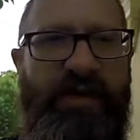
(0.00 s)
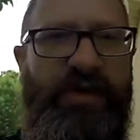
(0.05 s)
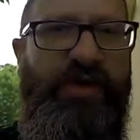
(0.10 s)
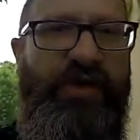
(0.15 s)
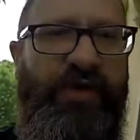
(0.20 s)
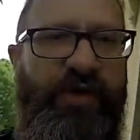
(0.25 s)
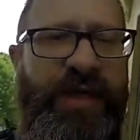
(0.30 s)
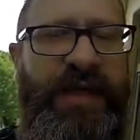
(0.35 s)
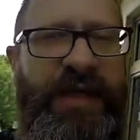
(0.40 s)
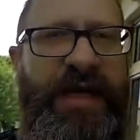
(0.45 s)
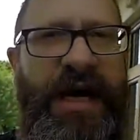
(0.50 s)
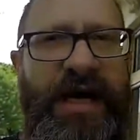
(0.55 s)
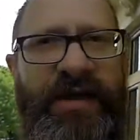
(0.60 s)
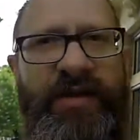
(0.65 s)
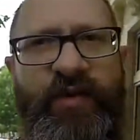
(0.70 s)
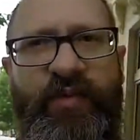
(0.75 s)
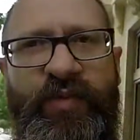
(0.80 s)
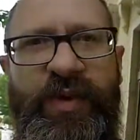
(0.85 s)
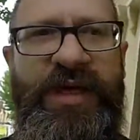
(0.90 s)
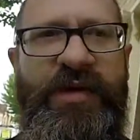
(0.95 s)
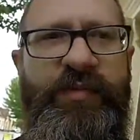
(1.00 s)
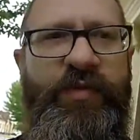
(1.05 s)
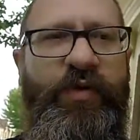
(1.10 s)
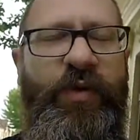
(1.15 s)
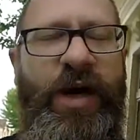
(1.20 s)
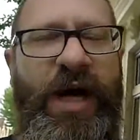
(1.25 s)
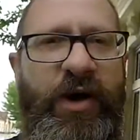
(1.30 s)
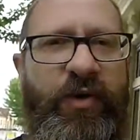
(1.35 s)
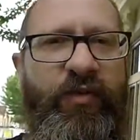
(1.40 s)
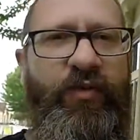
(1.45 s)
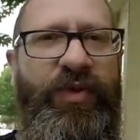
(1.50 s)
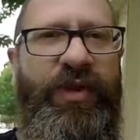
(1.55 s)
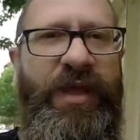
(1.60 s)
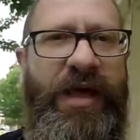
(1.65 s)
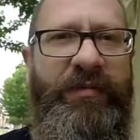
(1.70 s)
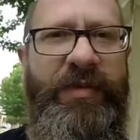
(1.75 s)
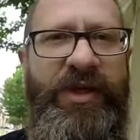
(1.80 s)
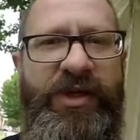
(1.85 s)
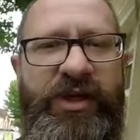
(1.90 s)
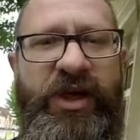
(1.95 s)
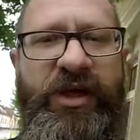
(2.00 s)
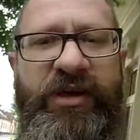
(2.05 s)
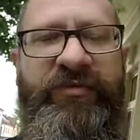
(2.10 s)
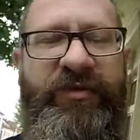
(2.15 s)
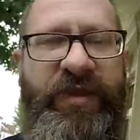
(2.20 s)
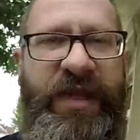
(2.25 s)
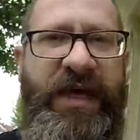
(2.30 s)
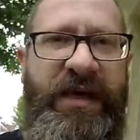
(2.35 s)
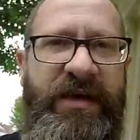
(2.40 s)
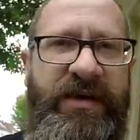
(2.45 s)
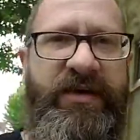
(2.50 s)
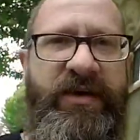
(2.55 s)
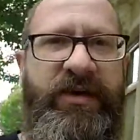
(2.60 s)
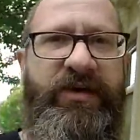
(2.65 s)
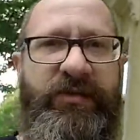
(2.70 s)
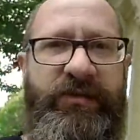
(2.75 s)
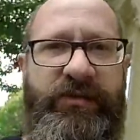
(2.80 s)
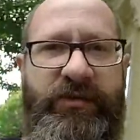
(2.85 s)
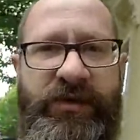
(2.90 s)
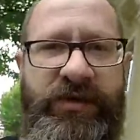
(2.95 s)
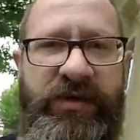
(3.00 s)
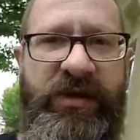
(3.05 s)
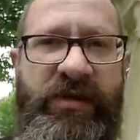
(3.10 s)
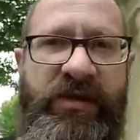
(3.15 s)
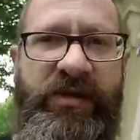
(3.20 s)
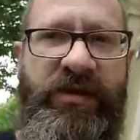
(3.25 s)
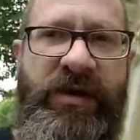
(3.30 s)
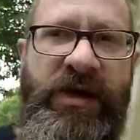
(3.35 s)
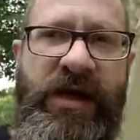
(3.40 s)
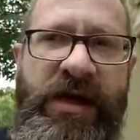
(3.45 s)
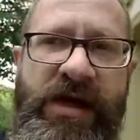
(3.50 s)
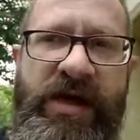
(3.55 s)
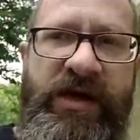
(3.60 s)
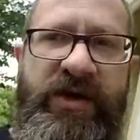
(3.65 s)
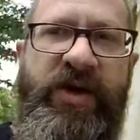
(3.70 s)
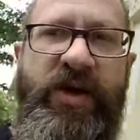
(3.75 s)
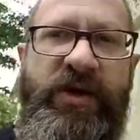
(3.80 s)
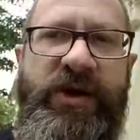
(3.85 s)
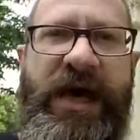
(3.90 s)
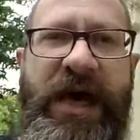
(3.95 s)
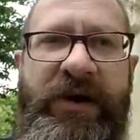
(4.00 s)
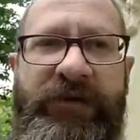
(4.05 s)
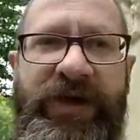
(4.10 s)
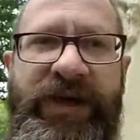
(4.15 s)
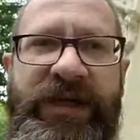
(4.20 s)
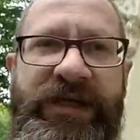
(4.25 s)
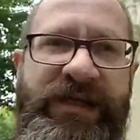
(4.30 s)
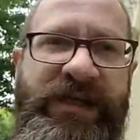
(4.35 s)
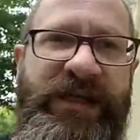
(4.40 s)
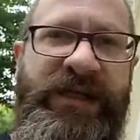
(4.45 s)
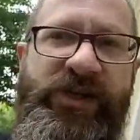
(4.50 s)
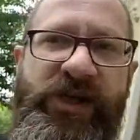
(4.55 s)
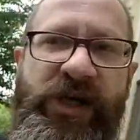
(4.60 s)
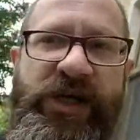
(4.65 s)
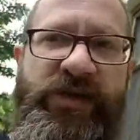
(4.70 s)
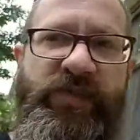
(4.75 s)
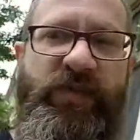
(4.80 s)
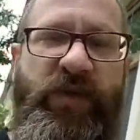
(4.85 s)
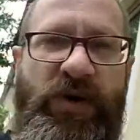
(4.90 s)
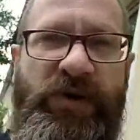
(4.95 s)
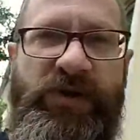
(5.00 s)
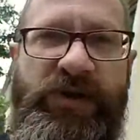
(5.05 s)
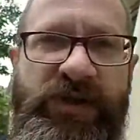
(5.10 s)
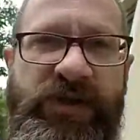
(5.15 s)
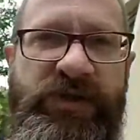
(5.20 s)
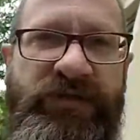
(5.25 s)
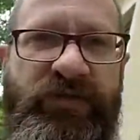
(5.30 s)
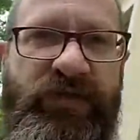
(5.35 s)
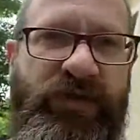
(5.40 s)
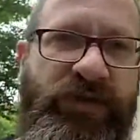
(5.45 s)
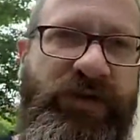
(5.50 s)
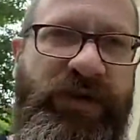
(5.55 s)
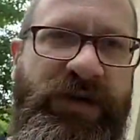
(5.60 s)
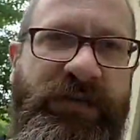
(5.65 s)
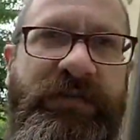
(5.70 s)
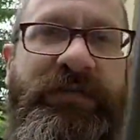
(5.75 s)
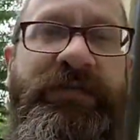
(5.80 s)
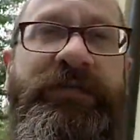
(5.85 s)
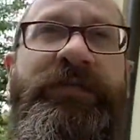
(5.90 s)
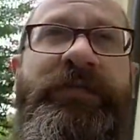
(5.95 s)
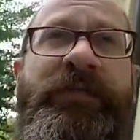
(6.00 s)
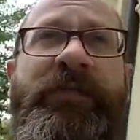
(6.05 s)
Join other people, help them achieve their goals. You know, carry a DJ's boxes for him.